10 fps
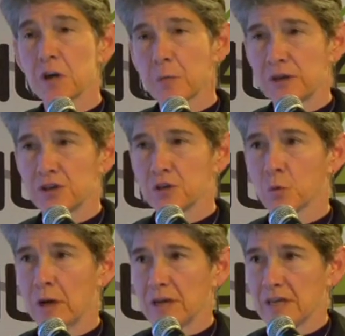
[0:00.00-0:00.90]
But it's just
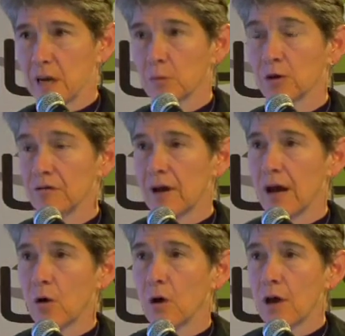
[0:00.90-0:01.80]
one example of
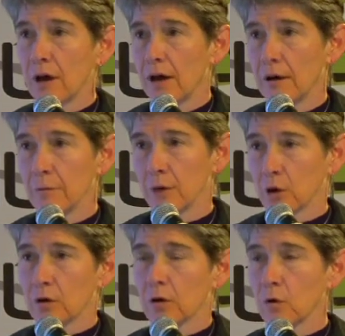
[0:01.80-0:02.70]
how the
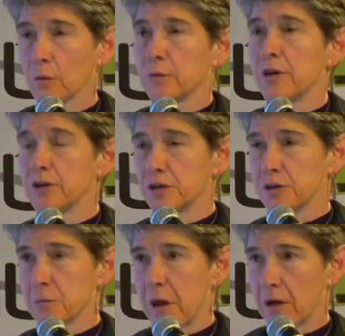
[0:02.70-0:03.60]

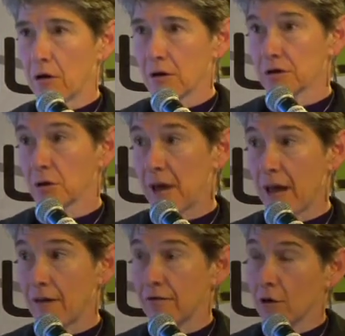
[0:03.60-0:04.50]
corporations may also
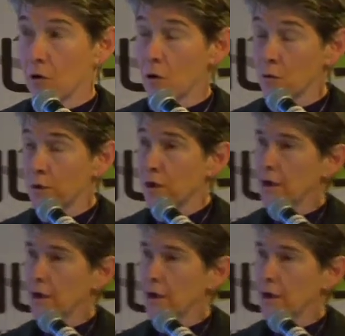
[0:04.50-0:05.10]
have their own